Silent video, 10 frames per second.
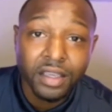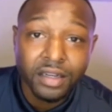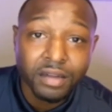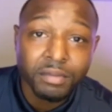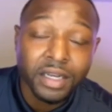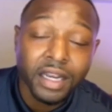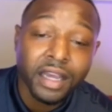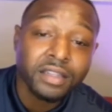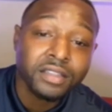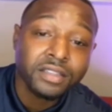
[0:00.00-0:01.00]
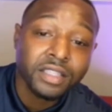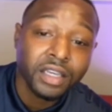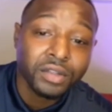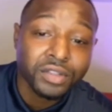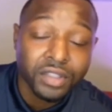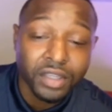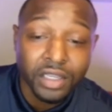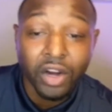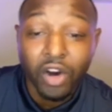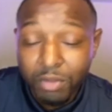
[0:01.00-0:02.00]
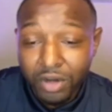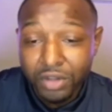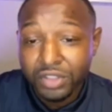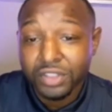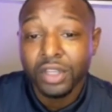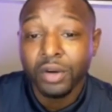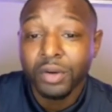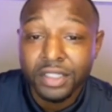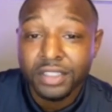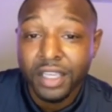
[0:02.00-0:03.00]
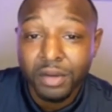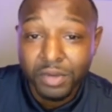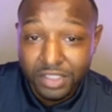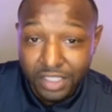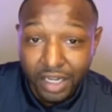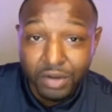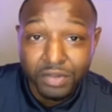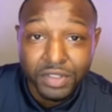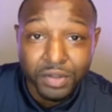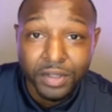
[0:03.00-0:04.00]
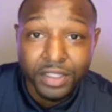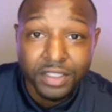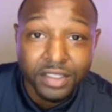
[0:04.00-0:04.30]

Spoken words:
and a lot of sellers and homeowners don't understand what shadow inventory